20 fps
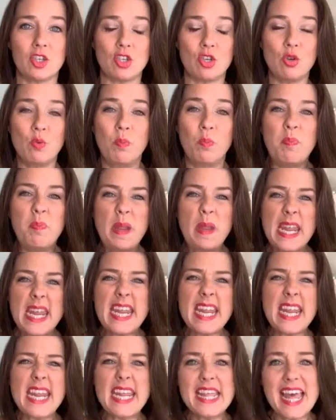to
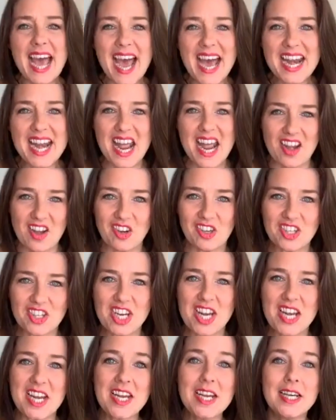be that
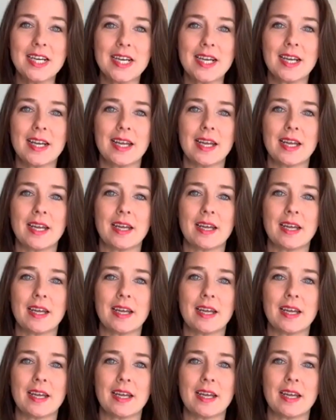energy,